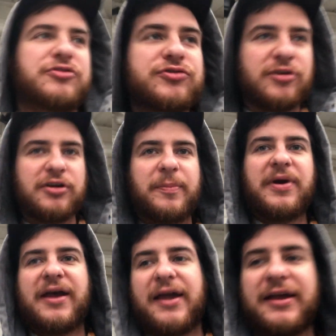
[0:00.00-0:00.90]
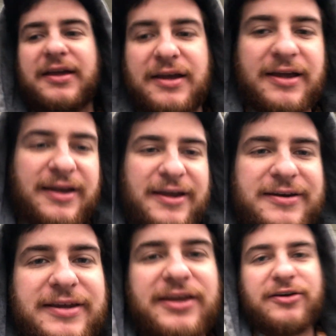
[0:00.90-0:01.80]
the truck back,
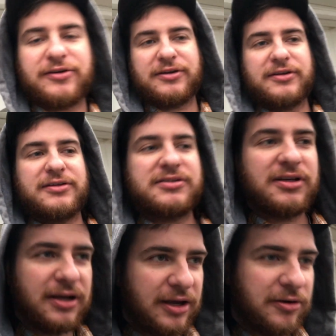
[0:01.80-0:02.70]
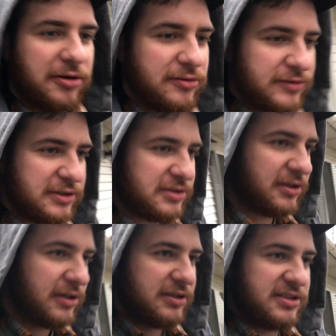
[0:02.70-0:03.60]
and here it is, and all of
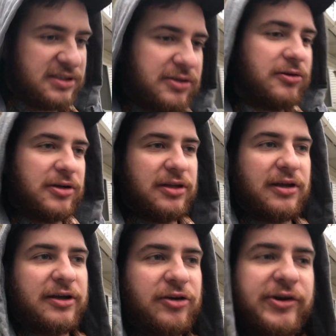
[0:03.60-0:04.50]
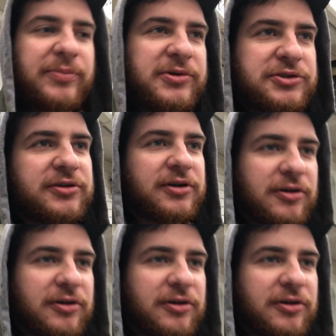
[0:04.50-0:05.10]
it's still looking like a grandpa truck